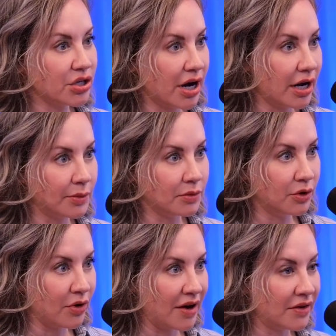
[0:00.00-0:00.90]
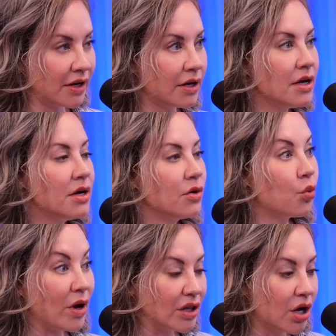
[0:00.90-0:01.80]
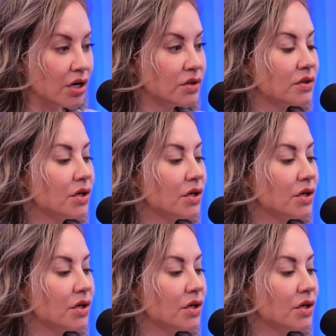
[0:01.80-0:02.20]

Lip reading: time, gravity, weight loss,